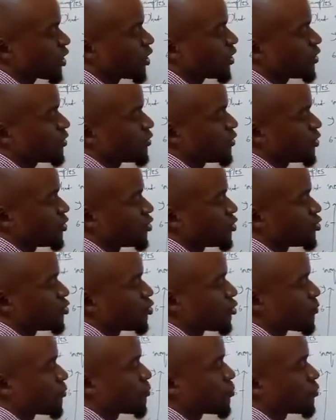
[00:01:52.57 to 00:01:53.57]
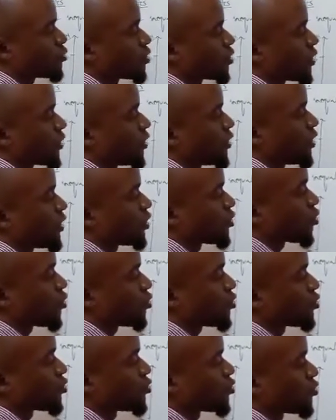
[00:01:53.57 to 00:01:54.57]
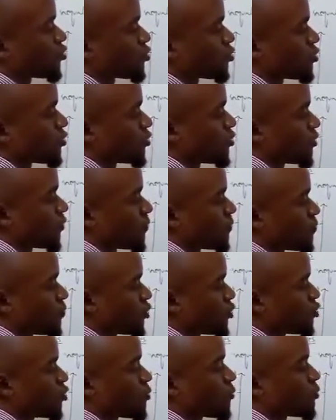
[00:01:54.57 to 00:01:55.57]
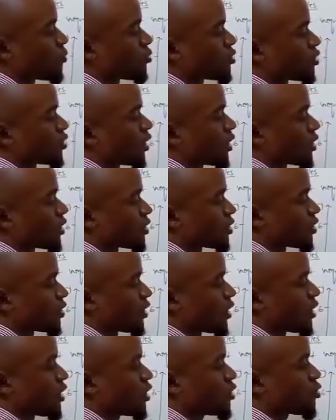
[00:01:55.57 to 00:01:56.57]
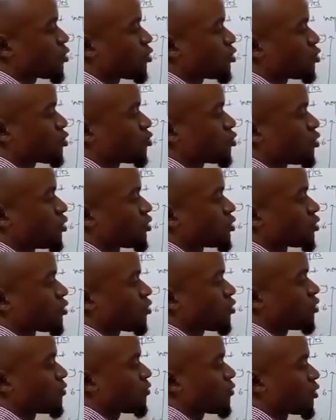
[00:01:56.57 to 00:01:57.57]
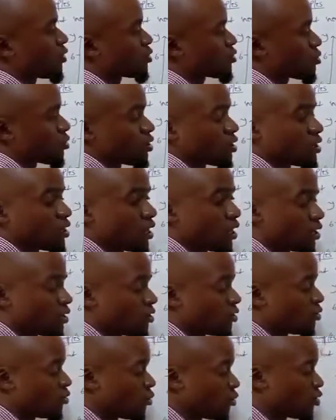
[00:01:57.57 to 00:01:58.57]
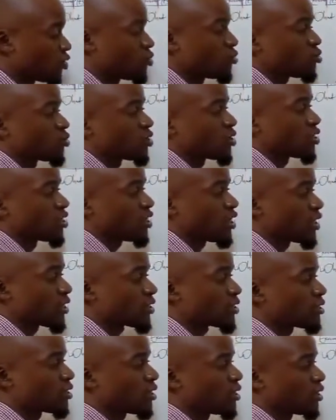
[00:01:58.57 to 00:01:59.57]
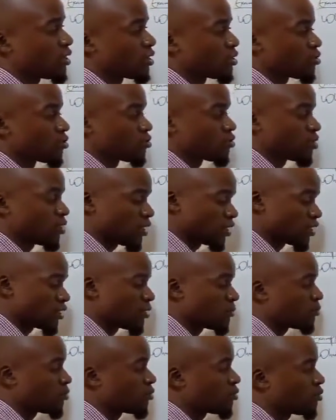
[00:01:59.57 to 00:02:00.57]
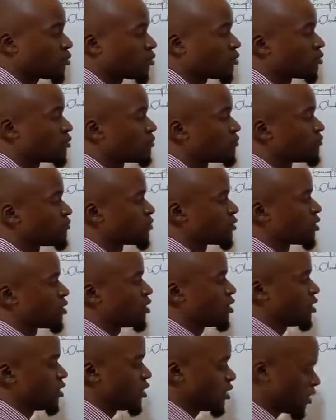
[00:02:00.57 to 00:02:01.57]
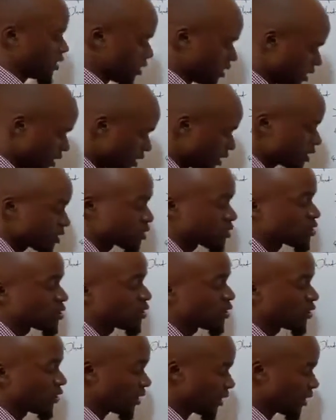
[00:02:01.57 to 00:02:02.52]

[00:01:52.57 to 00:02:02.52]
line, you don't put an equal to. You don't put that. The equal to is only for a solid line, which you'll see in example, the next